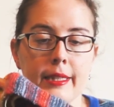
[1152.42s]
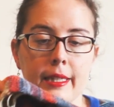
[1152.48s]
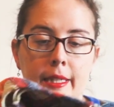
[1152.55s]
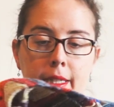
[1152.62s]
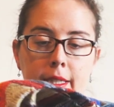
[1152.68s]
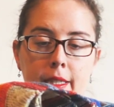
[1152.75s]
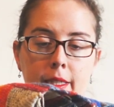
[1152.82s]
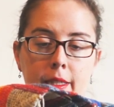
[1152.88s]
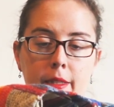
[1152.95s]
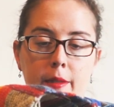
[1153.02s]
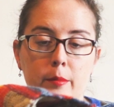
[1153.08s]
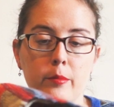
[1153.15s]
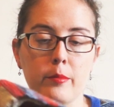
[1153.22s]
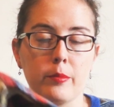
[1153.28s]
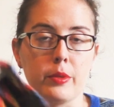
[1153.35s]
and then
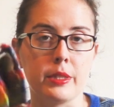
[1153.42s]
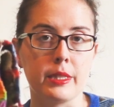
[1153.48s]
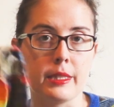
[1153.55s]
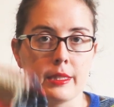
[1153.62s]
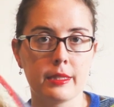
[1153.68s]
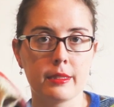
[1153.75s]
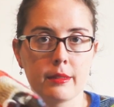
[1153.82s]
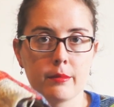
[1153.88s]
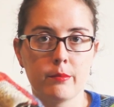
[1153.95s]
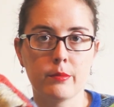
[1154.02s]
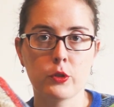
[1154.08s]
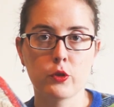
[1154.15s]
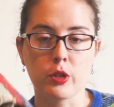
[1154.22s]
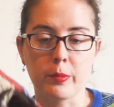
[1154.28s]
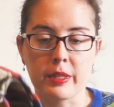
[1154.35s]
I put
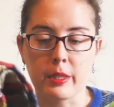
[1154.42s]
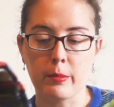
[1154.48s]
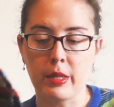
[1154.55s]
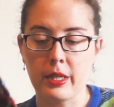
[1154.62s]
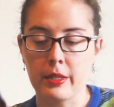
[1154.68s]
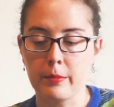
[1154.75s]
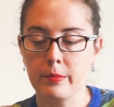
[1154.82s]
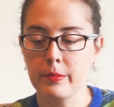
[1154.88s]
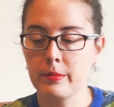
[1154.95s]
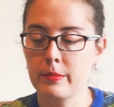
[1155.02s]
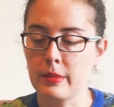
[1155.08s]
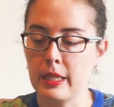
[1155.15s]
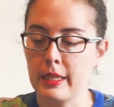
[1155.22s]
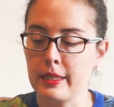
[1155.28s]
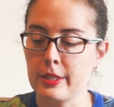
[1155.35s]
this strip at the
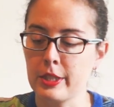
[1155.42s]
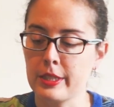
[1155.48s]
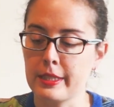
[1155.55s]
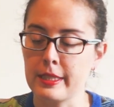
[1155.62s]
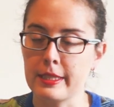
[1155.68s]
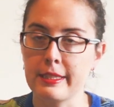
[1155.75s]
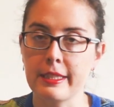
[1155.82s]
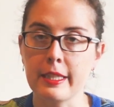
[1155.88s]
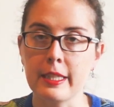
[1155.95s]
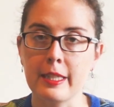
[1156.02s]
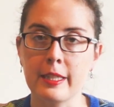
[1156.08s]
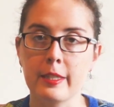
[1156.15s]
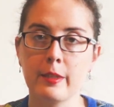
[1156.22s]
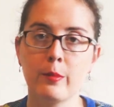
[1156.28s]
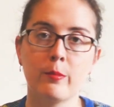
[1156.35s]
bottom just to
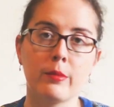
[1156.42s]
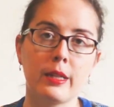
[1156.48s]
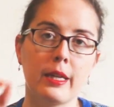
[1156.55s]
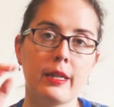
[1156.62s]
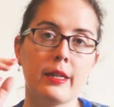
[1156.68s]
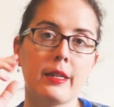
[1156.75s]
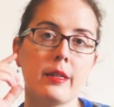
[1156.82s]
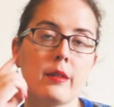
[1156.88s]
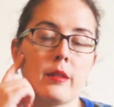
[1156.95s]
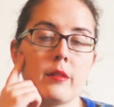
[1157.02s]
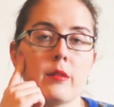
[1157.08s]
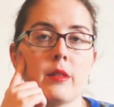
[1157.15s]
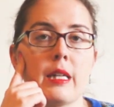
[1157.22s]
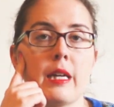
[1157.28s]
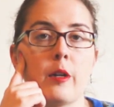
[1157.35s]
see
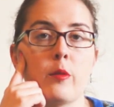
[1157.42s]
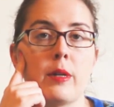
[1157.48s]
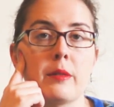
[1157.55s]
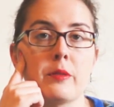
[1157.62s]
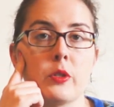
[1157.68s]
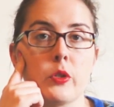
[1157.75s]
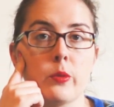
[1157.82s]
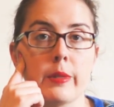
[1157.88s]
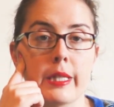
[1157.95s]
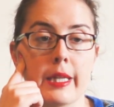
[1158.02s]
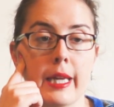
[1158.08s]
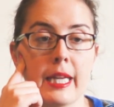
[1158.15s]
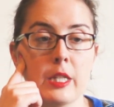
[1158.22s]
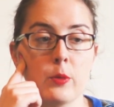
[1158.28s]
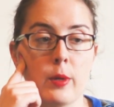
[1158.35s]
how I was
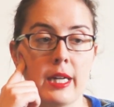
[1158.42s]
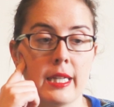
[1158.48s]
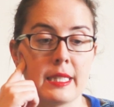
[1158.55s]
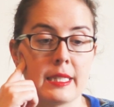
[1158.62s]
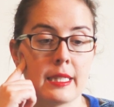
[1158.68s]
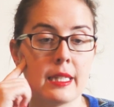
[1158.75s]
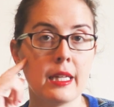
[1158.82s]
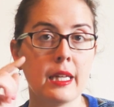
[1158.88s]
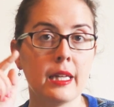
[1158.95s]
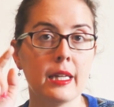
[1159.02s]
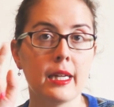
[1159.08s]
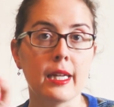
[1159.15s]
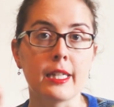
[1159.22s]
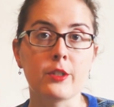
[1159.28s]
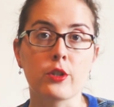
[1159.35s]
doing gauge-wise.
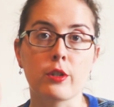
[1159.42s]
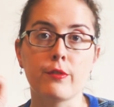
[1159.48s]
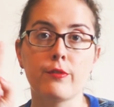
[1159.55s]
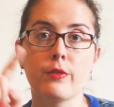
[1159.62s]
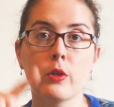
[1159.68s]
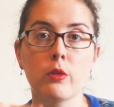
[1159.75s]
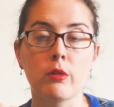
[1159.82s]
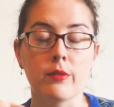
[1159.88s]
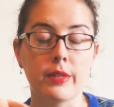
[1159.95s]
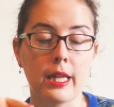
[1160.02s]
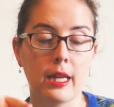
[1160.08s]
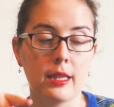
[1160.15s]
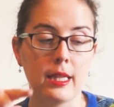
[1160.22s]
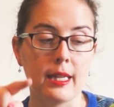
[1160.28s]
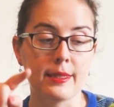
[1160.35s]
And I took a photo
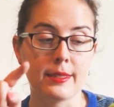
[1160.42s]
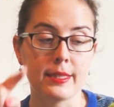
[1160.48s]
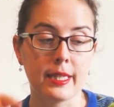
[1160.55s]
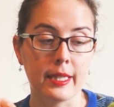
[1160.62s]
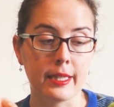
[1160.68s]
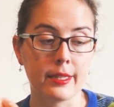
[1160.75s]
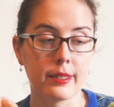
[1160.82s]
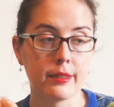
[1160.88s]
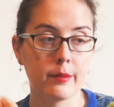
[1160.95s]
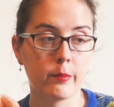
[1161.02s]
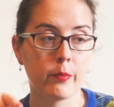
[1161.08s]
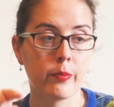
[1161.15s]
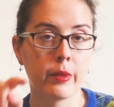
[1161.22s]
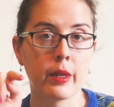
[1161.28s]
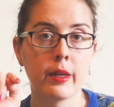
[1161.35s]
of that last night.
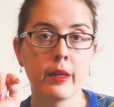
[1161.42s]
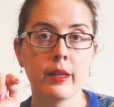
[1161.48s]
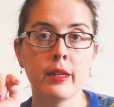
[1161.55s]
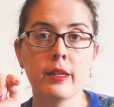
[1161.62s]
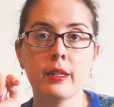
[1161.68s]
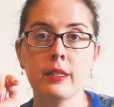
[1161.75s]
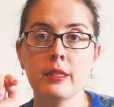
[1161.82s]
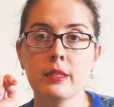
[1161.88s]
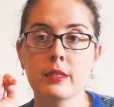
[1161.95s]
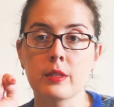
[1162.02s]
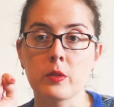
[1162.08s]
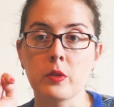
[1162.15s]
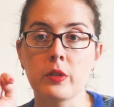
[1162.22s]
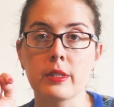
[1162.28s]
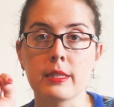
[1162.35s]

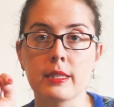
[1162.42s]
So